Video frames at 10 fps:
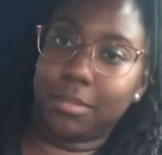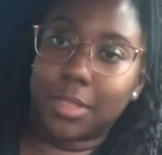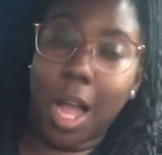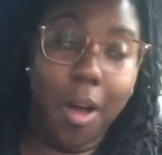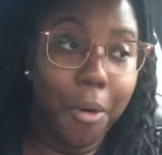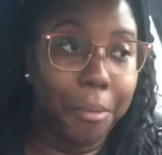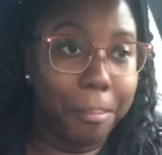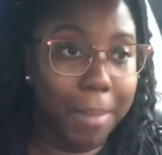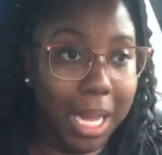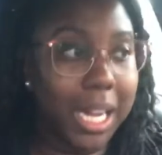oh
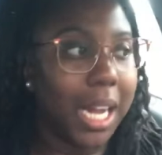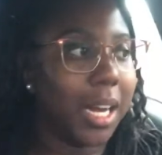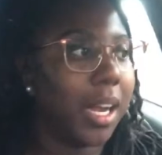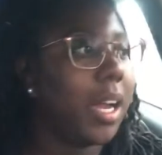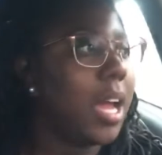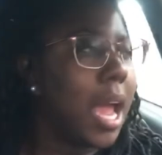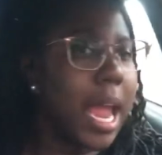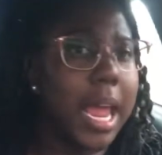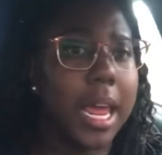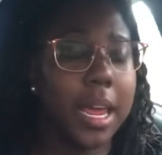my god
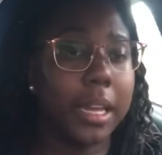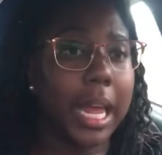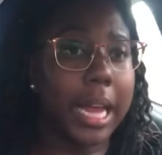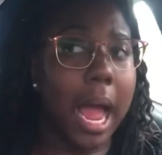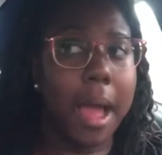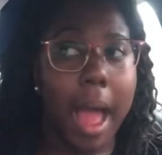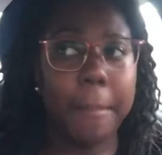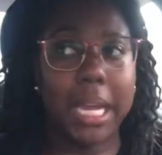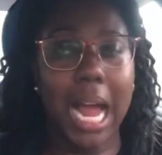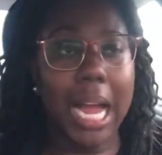and like i i
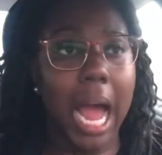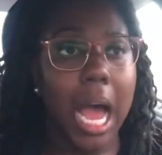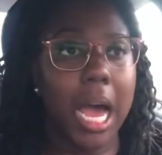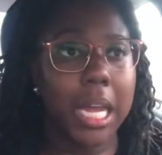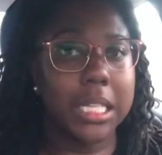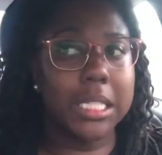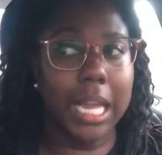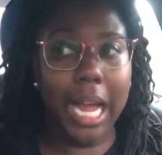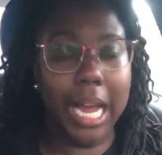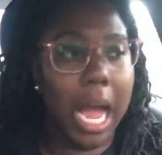mean i got honest
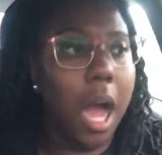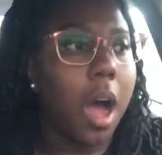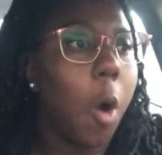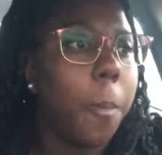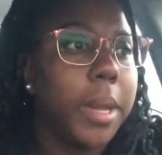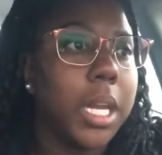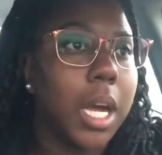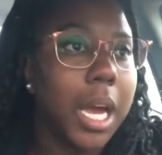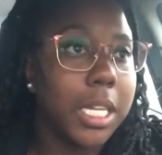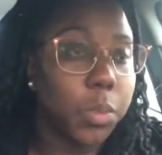like i got open and
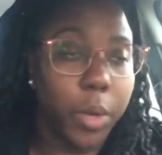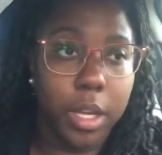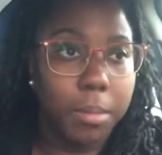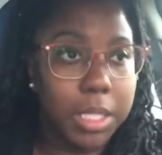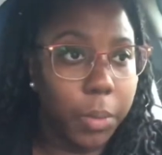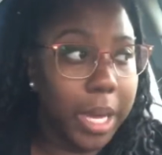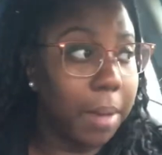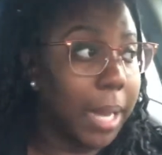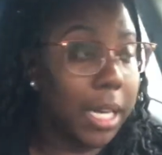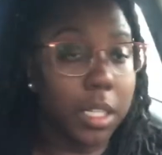honest with him as
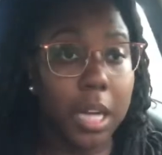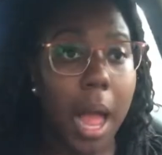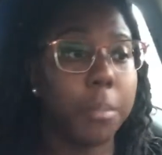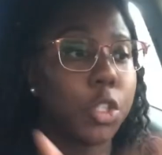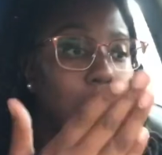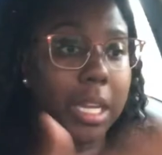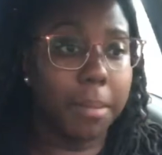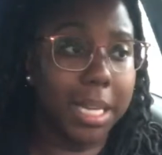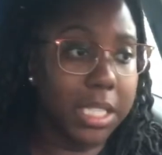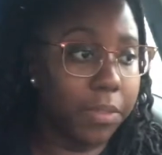well like look i'm trying to get
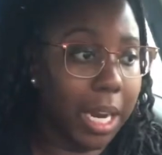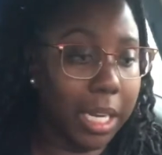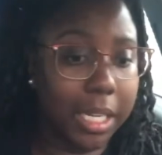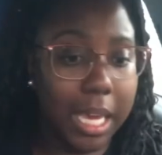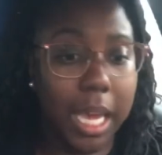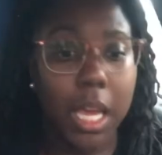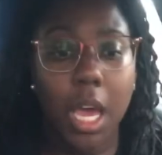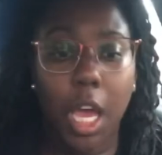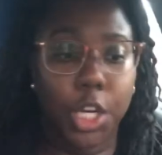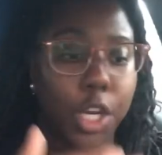myself out of debt
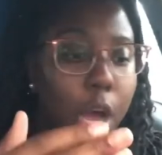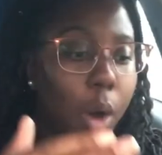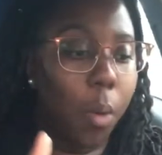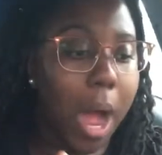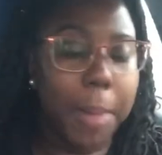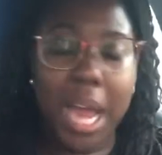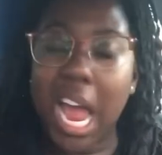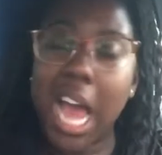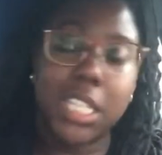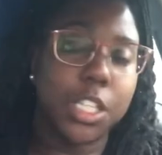you know i'm not
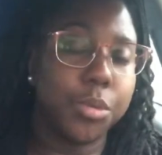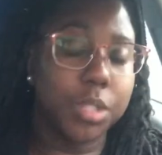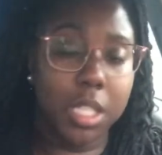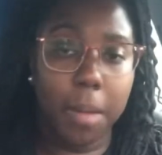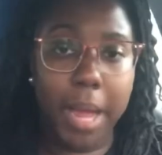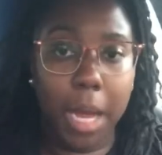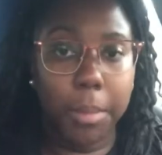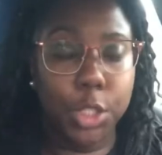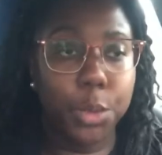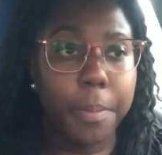asking you to tell me how
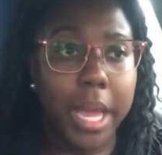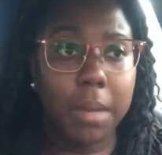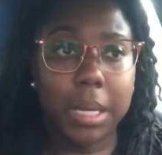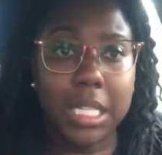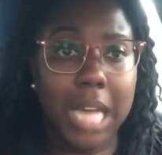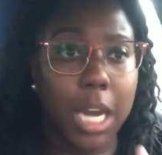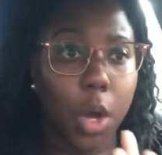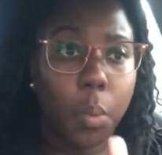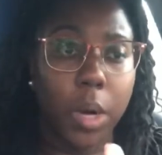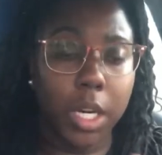much you make because i
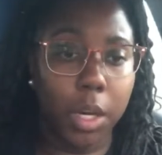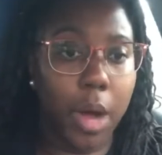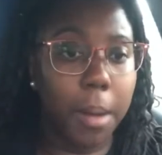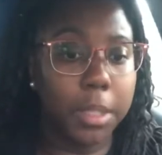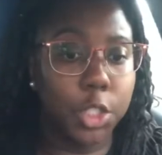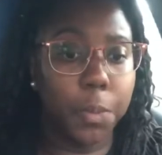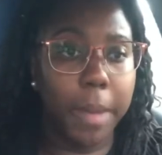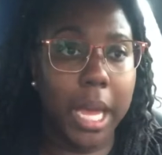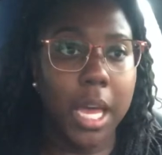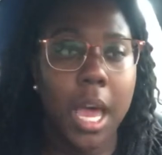don't want to know how much you
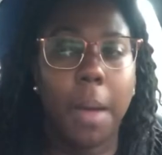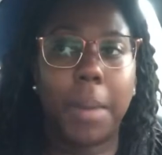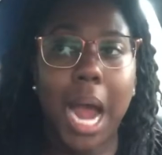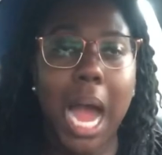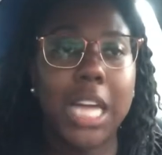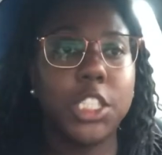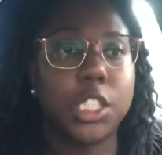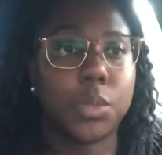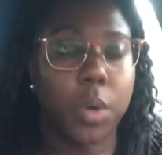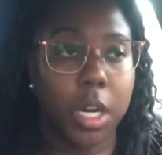make but i
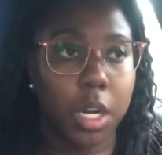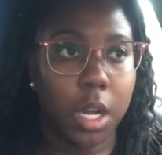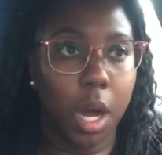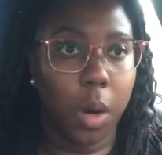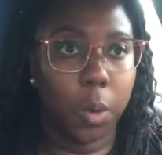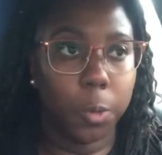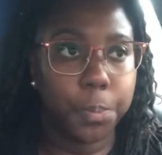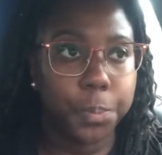just want to know